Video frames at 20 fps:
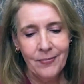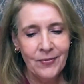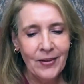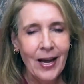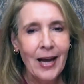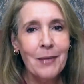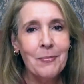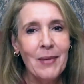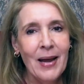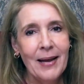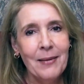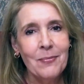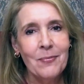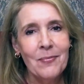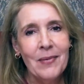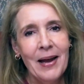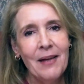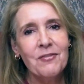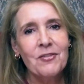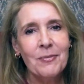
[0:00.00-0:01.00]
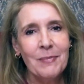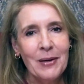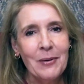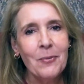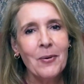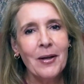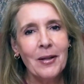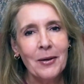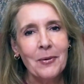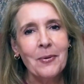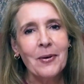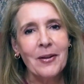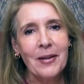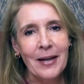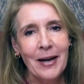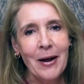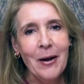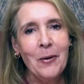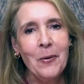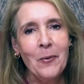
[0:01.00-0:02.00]
I may have to be really,
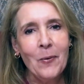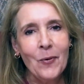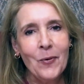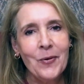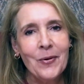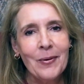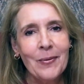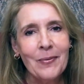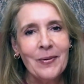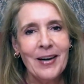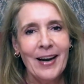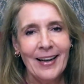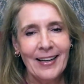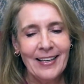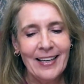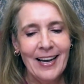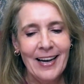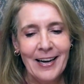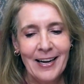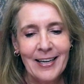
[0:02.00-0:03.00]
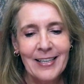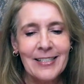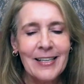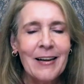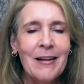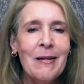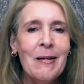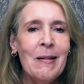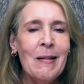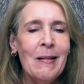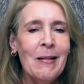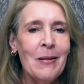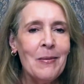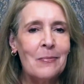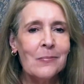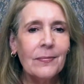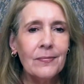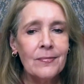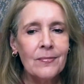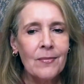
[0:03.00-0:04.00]
really old when I get it.
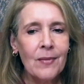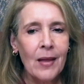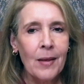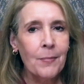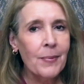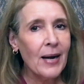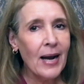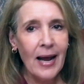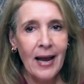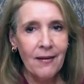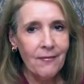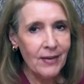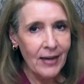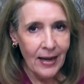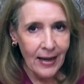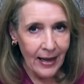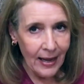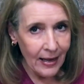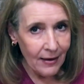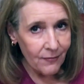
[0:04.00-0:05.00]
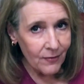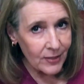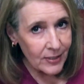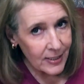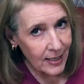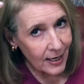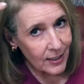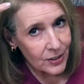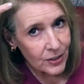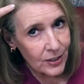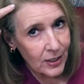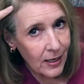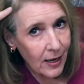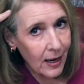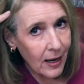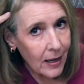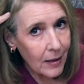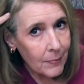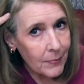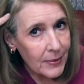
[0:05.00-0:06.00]
But I haven't I haven't touched it
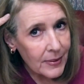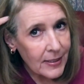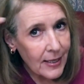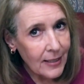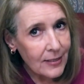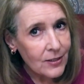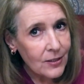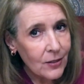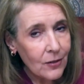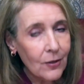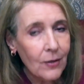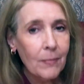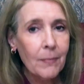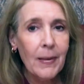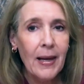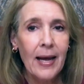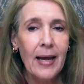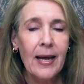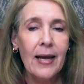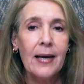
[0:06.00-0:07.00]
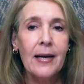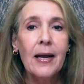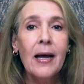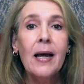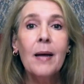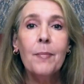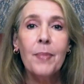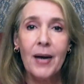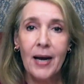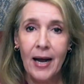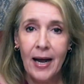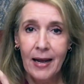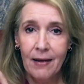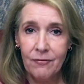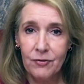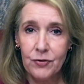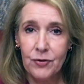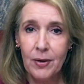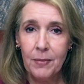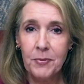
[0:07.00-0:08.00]
up. It doesn't look bad, but I
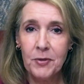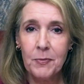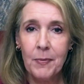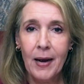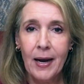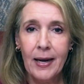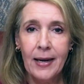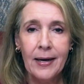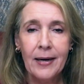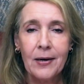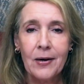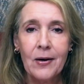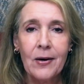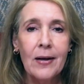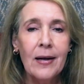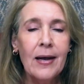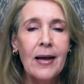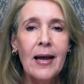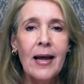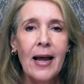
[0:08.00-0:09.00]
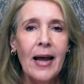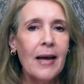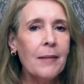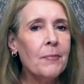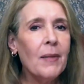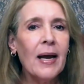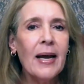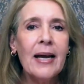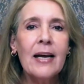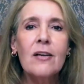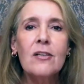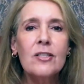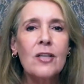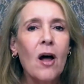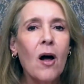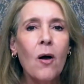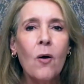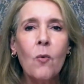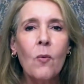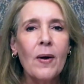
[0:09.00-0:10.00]
have trimmed my hair. And my hair is
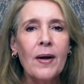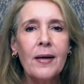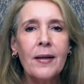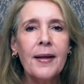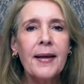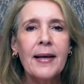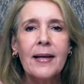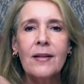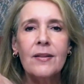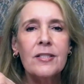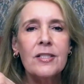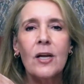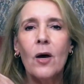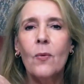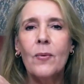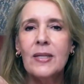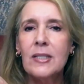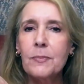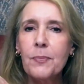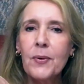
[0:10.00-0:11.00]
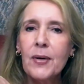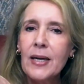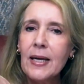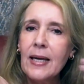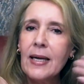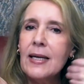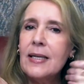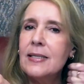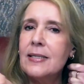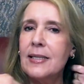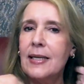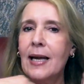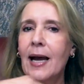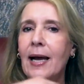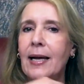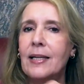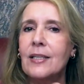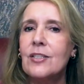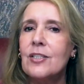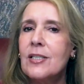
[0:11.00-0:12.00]
all one length, so it's pretty easy.
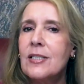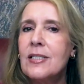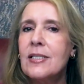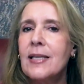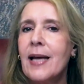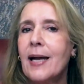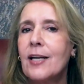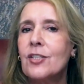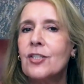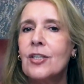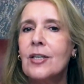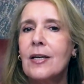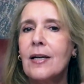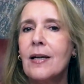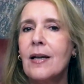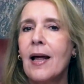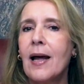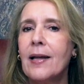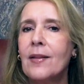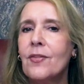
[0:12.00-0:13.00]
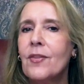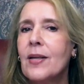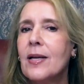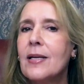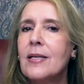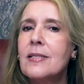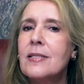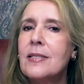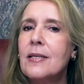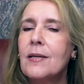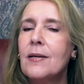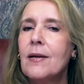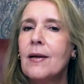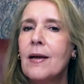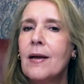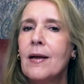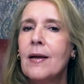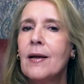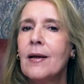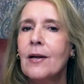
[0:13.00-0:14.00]
I can just section it like this and
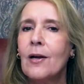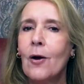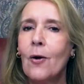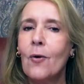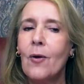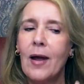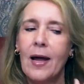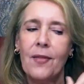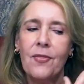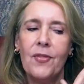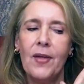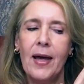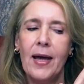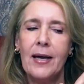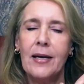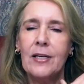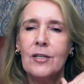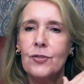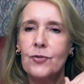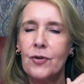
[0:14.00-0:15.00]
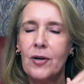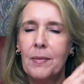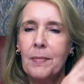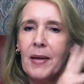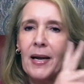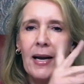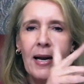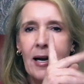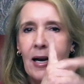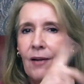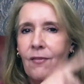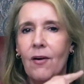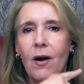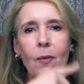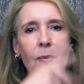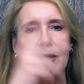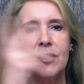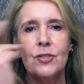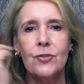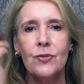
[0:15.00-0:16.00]
go like that and trim it. And I've
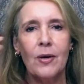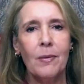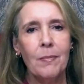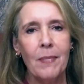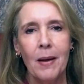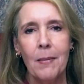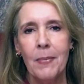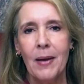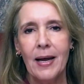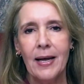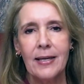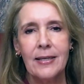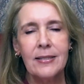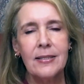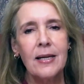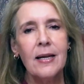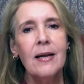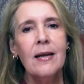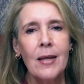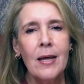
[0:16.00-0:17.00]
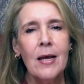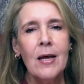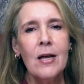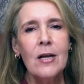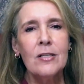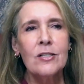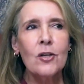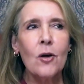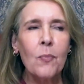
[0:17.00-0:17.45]
always trimmed my bangs. So